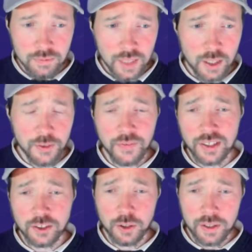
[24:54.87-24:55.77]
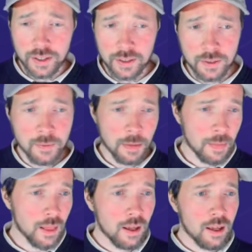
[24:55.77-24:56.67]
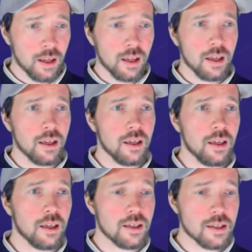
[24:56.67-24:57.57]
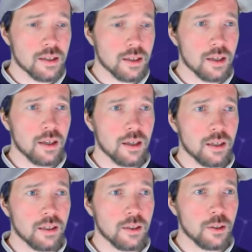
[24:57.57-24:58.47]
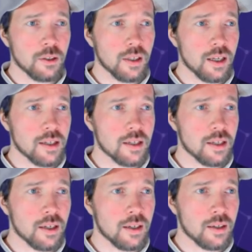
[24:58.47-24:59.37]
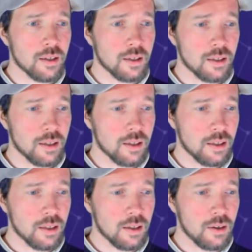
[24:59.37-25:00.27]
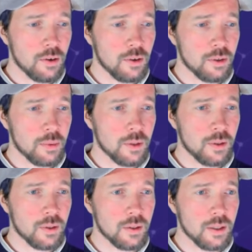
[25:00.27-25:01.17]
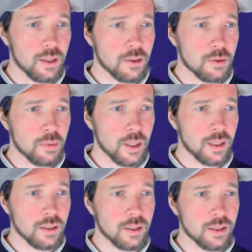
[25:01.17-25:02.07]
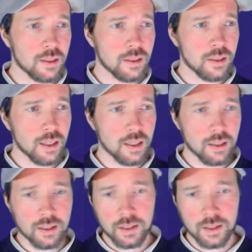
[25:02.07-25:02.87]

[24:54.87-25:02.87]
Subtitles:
Now the factorial is not as horrible as you might think.